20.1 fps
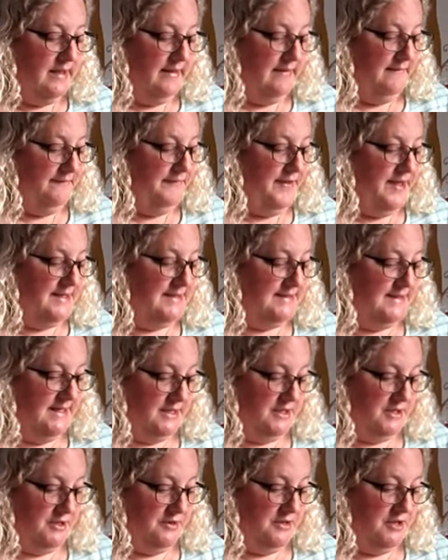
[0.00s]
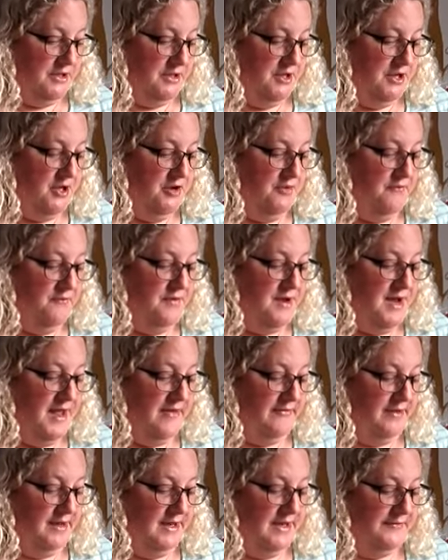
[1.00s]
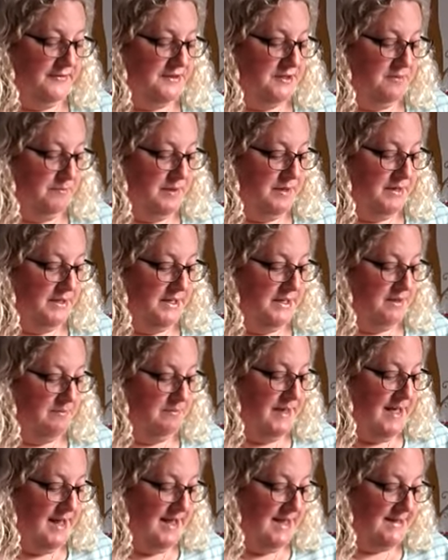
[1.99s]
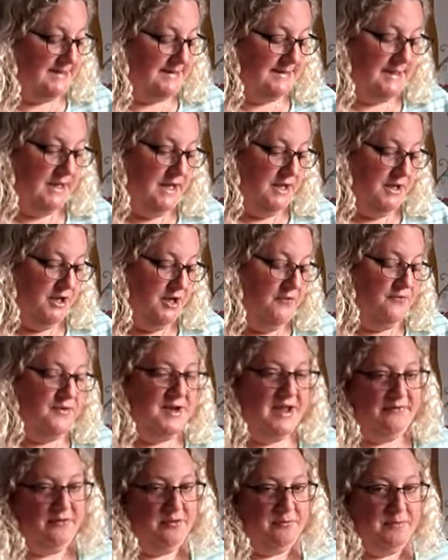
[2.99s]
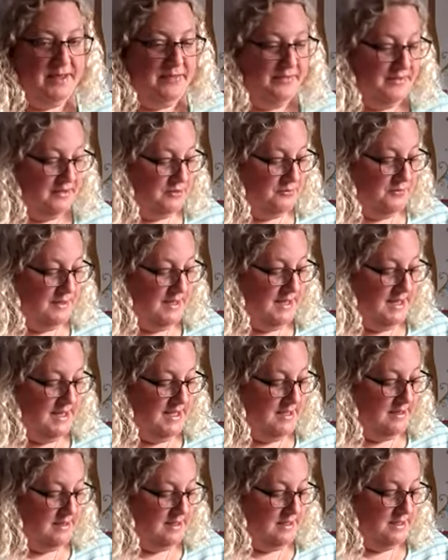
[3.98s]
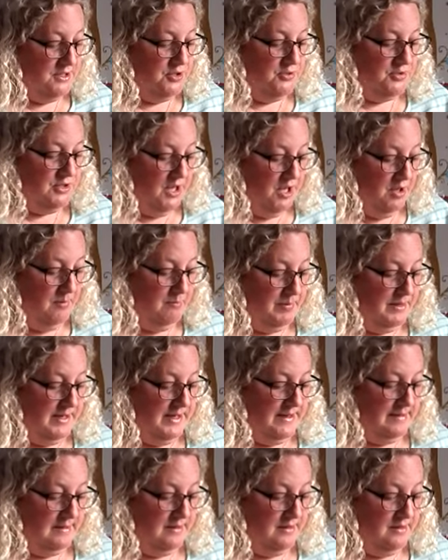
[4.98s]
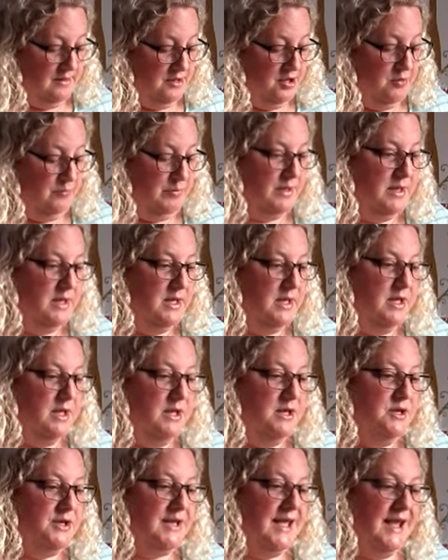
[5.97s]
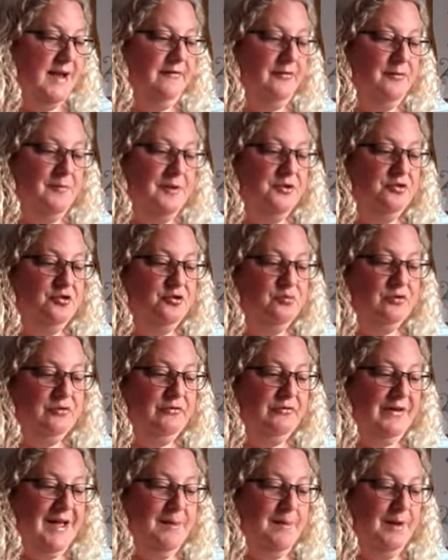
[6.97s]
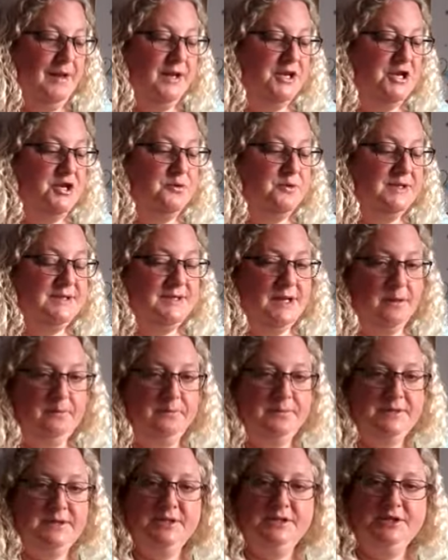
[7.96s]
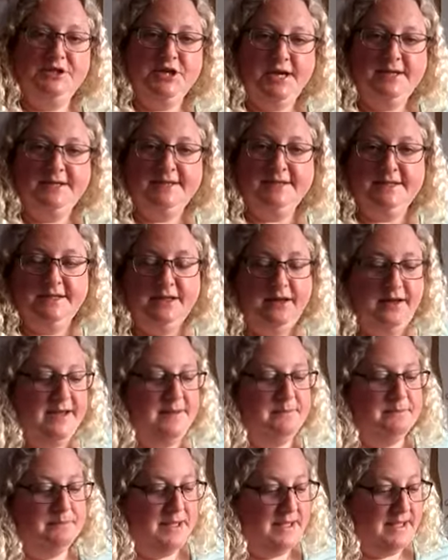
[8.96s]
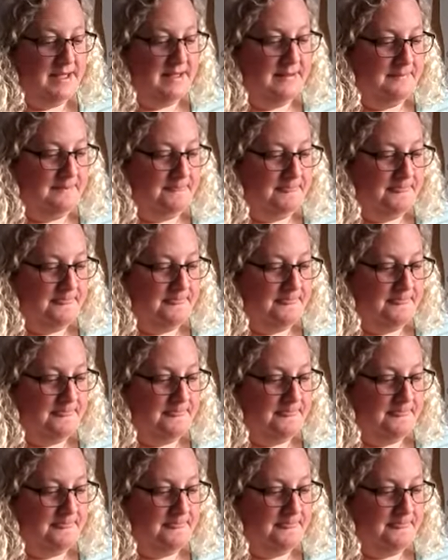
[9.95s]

"Face it, Coco, you've never lived at Buckingham Palace. You've never met the Queen. You can't play the harp. You came from a normal family and you were dumped, just like me."